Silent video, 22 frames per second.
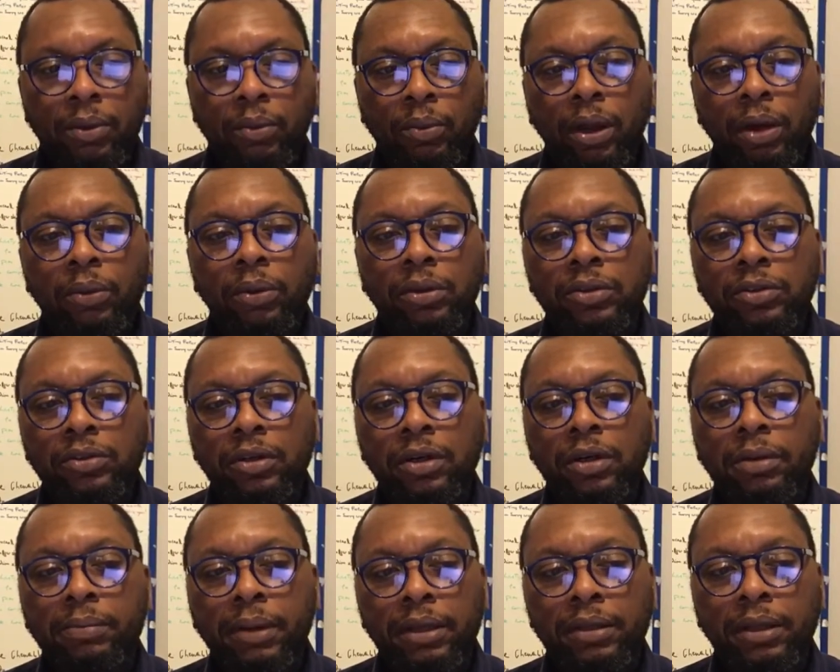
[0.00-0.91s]
What I want to talk
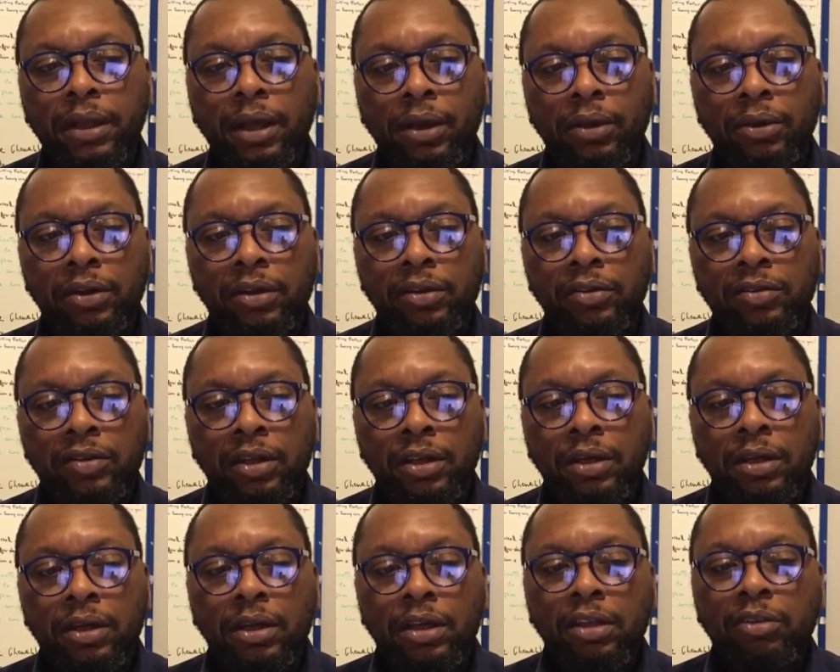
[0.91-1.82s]
about now is
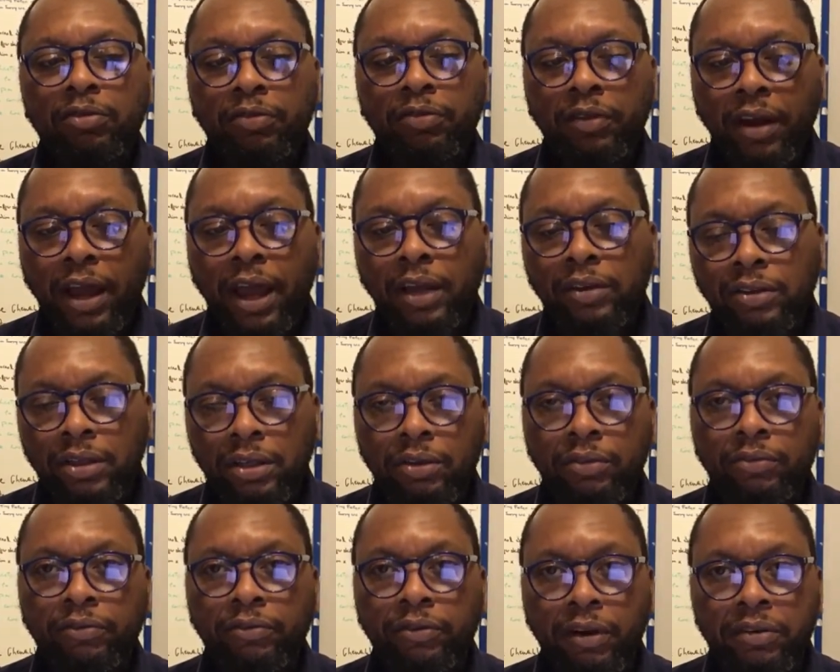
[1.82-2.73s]
is actually
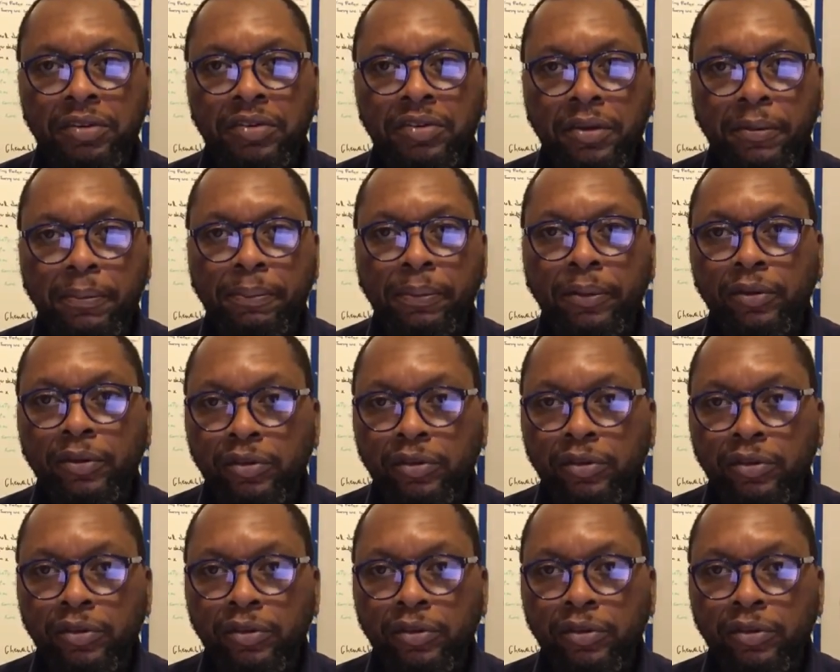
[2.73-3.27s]
very simple,